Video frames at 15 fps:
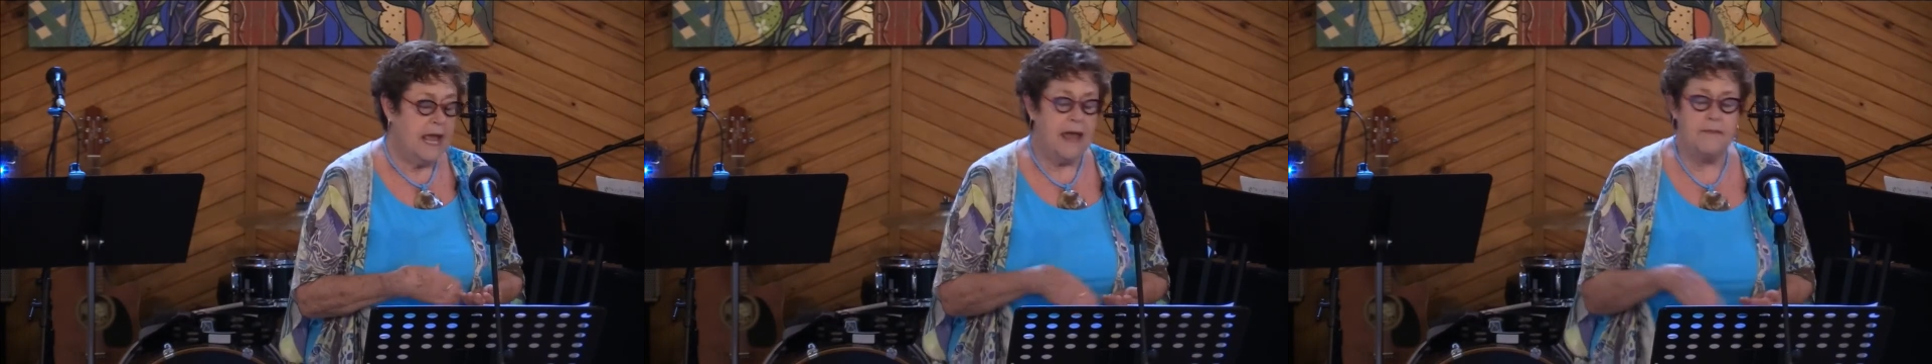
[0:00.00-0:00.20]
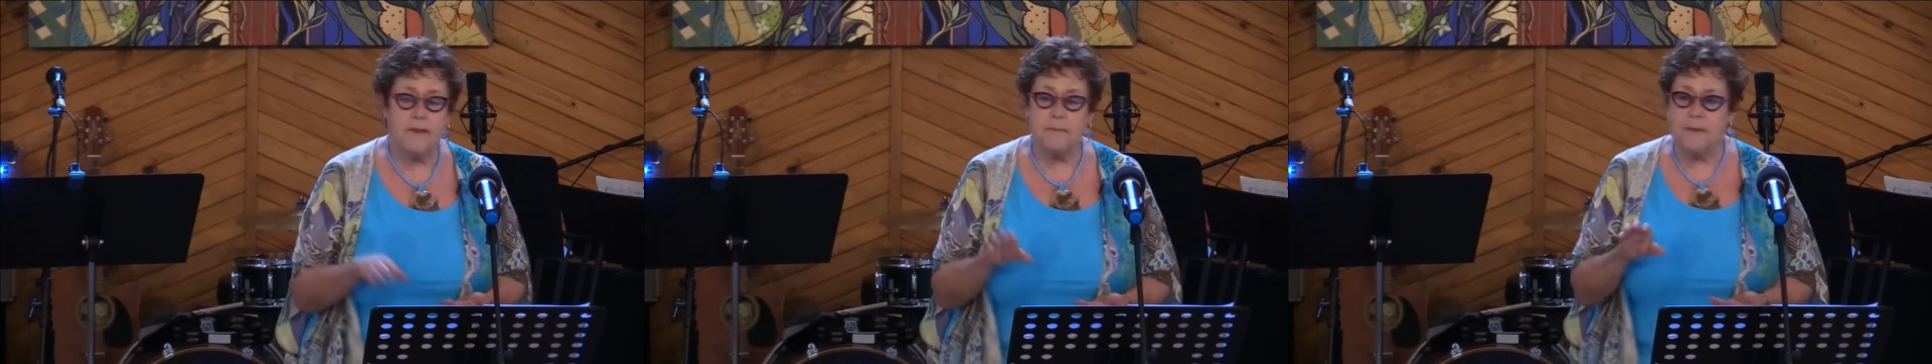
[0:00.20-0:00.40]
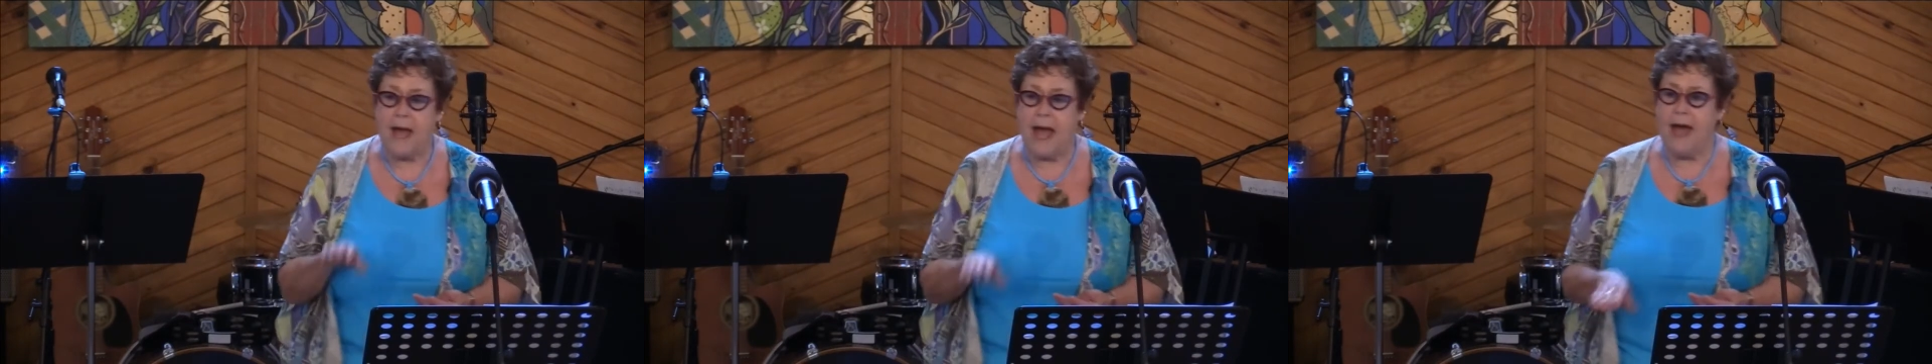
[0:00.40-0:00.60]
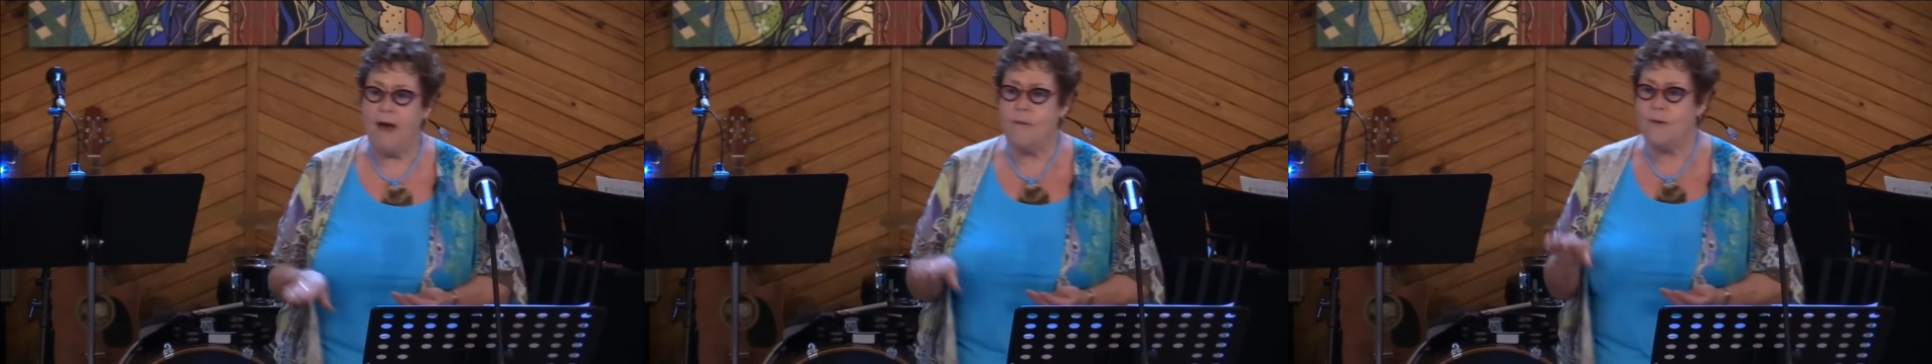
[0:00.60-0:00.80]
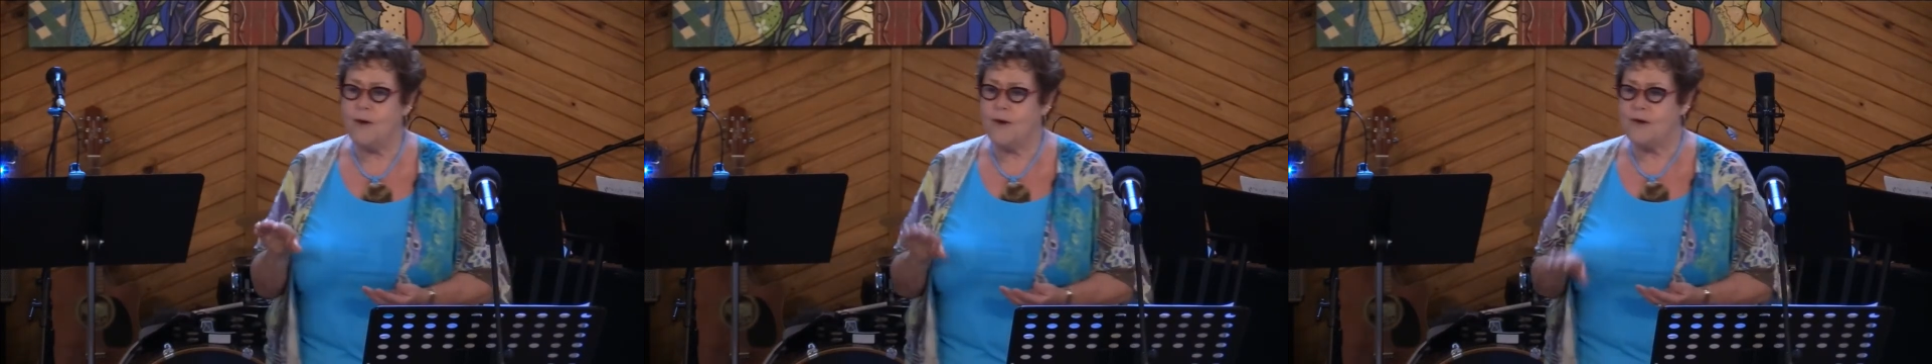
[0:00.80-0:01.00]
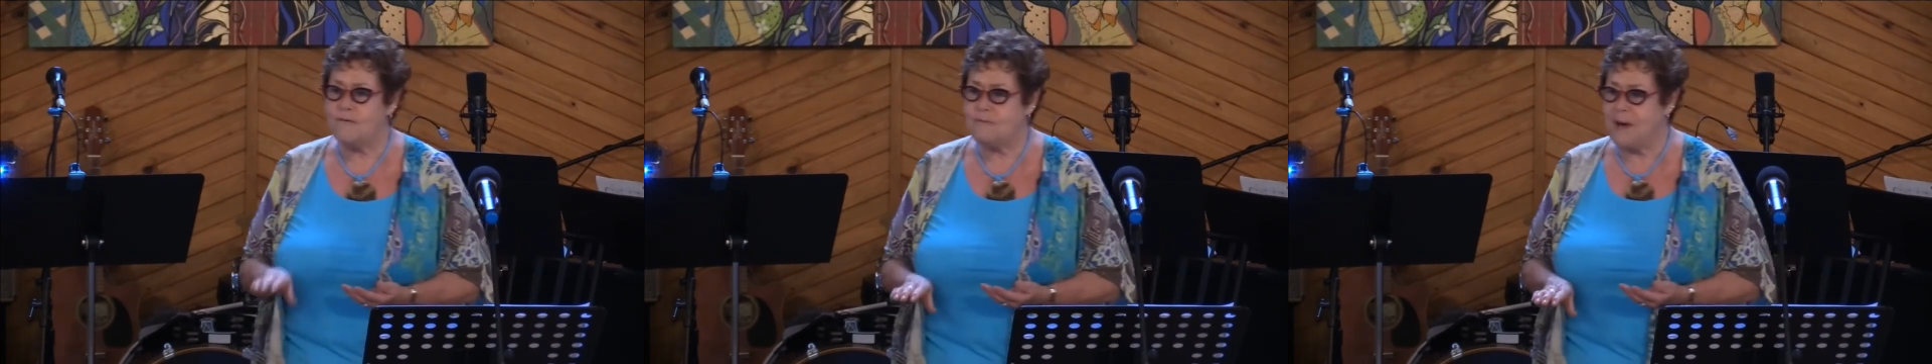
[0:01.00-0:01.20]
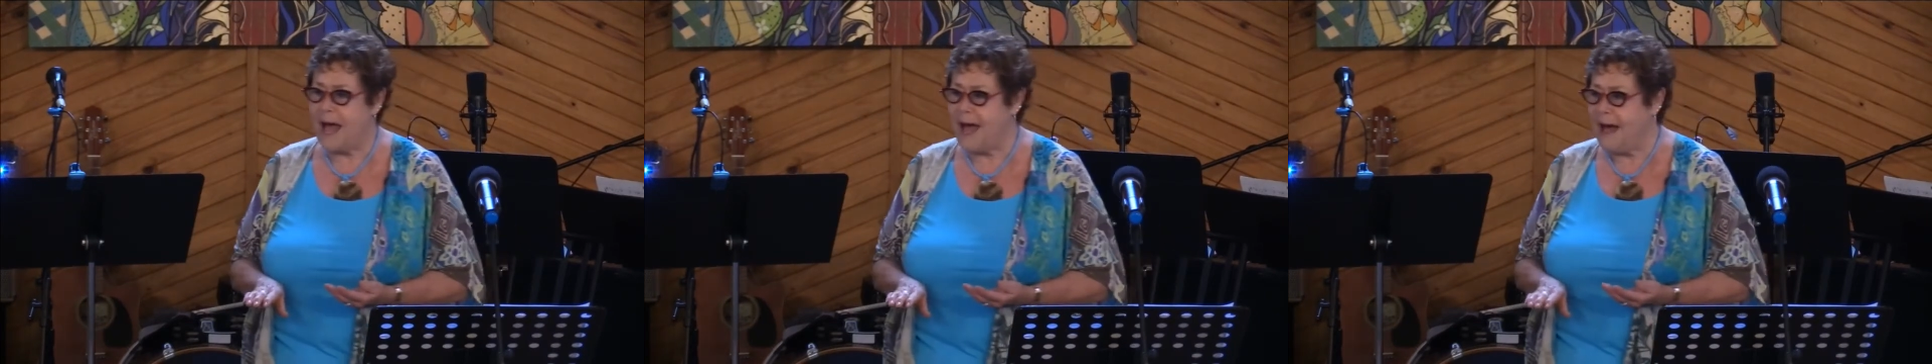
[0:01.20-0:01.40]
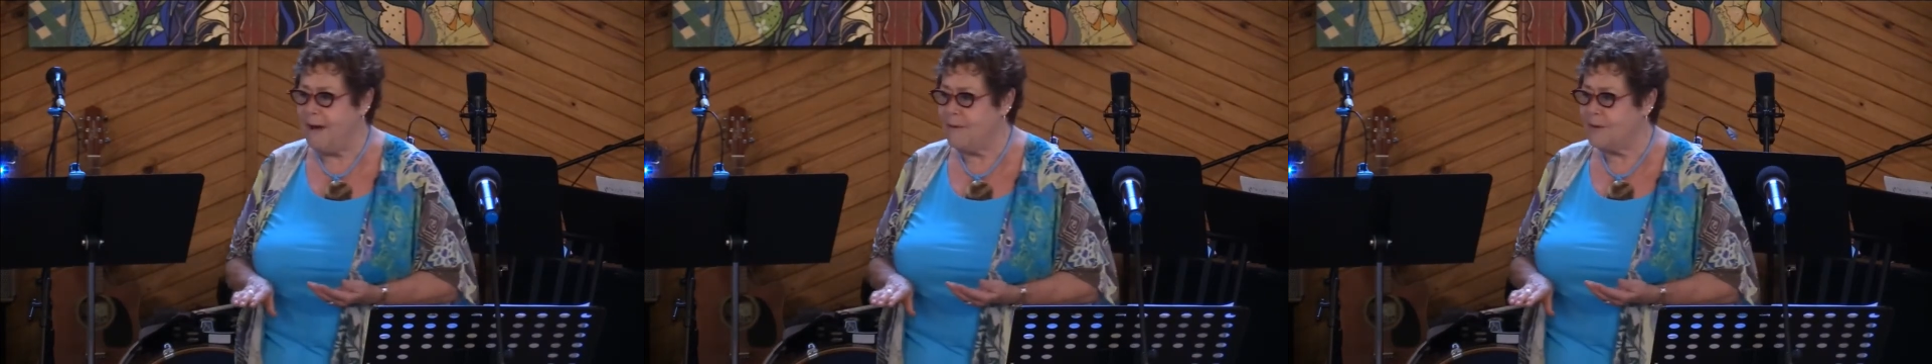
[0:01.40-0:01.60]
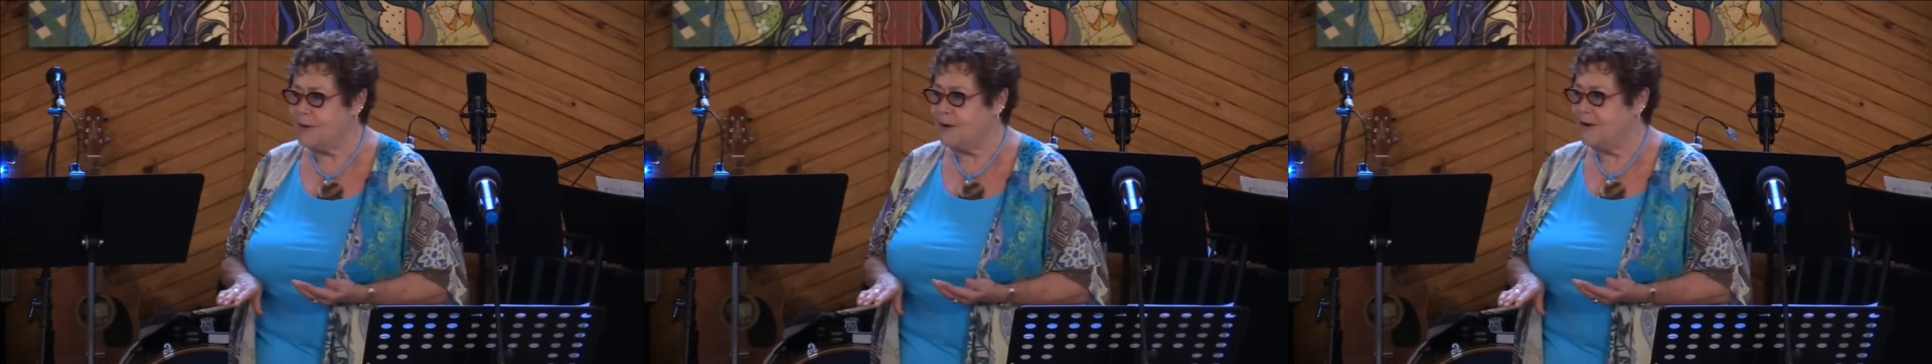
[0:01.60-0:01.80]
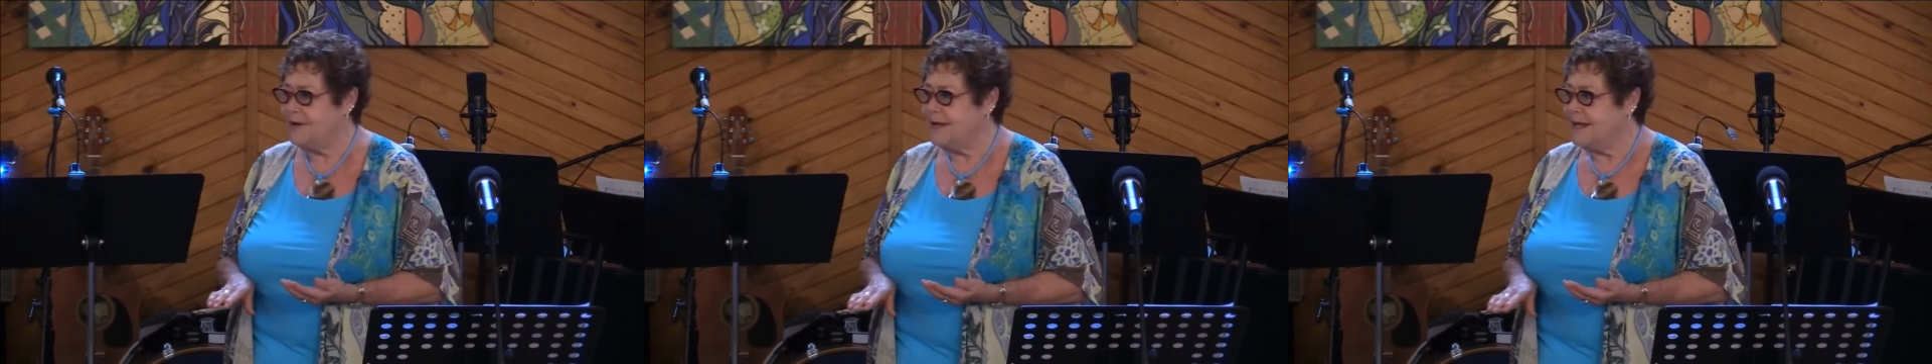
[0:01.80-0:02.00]
And the power of
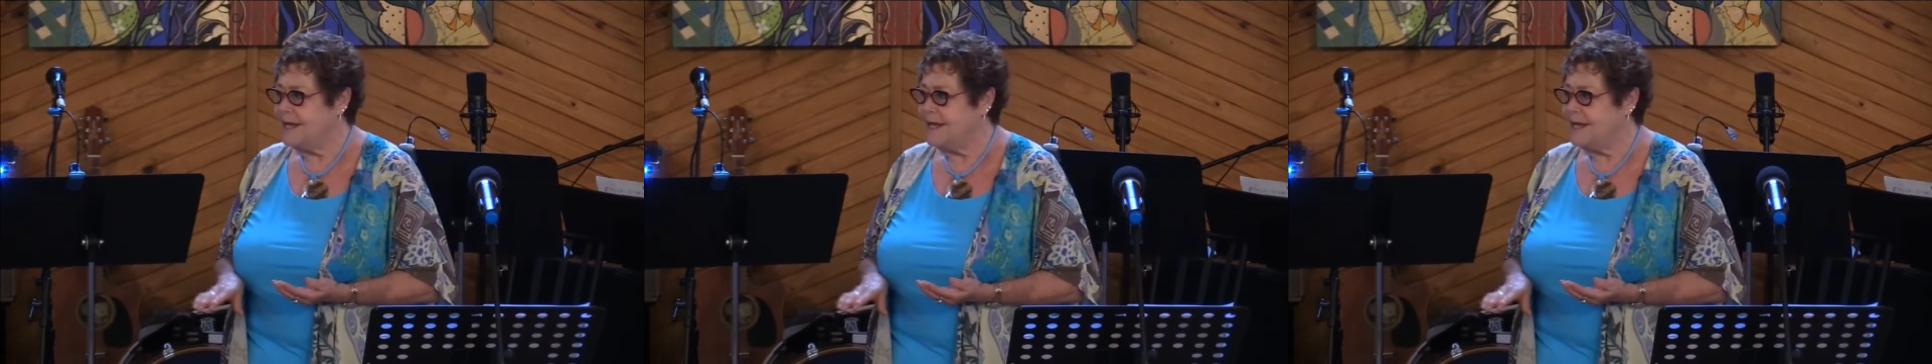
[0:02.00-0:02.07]
power